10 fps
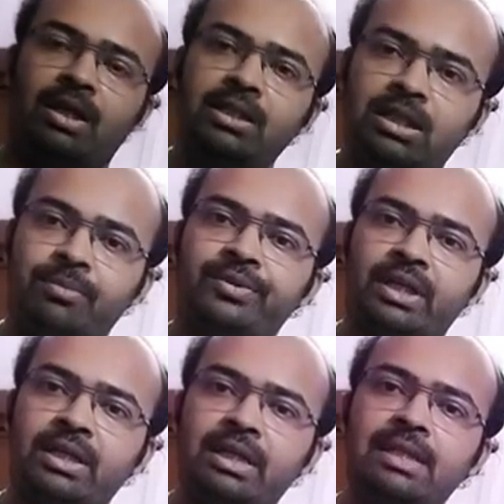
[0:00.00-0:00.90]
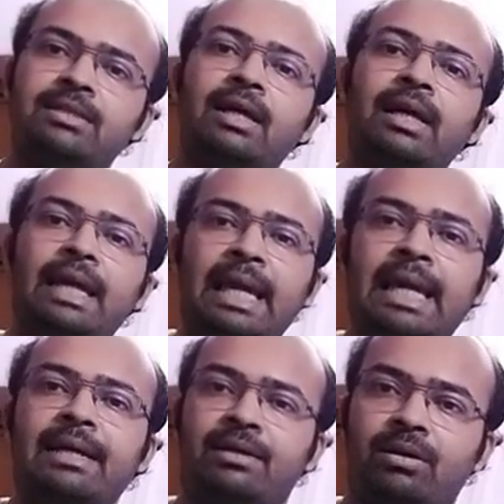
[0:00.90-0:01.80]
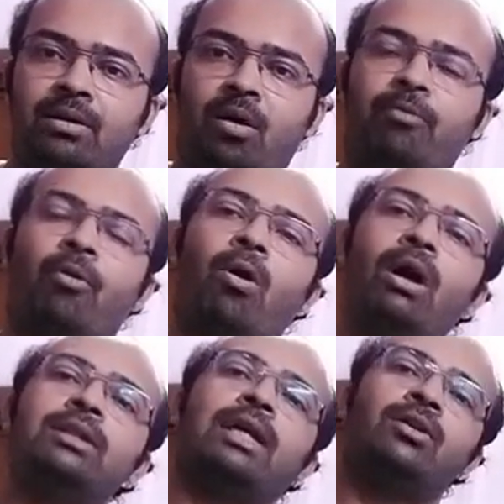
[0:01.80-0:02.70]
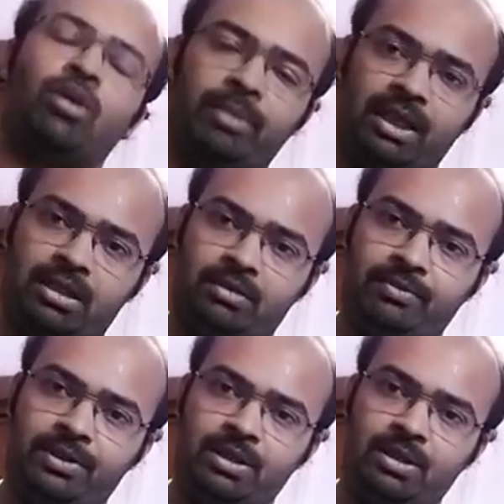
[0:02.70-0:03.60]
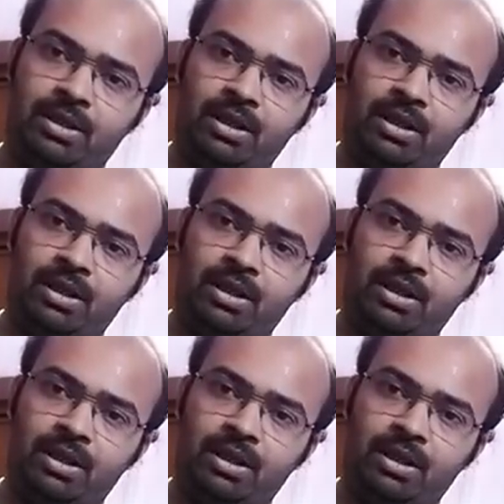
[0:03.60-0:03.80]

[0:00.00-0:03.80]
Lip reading: Consumption is the end of all the economic activity.